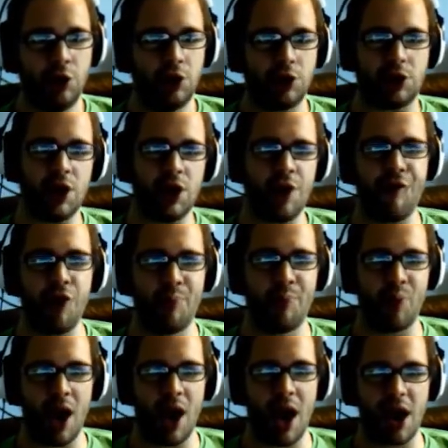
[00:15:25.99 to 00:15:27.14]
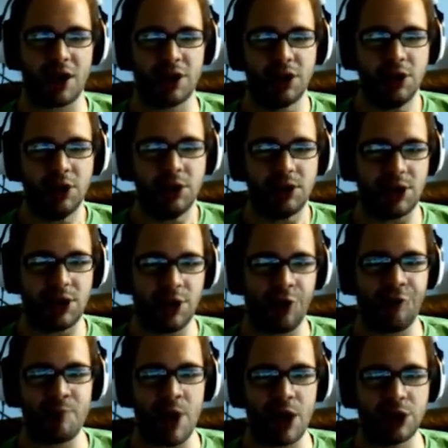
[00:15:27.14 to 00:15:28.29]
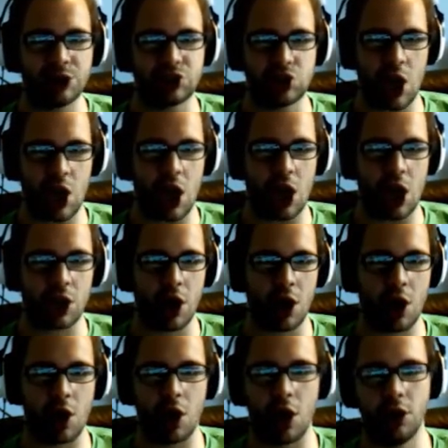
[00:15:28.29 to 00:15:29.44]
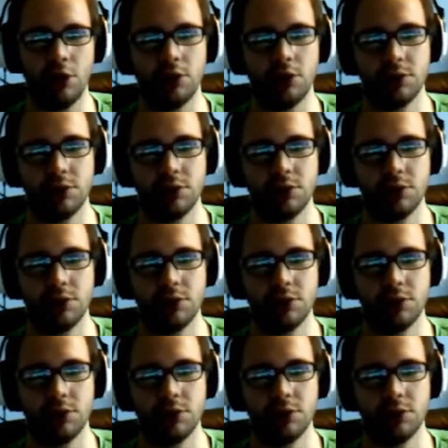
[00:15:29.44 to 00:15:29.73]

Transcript: Give her back! Give my daughter!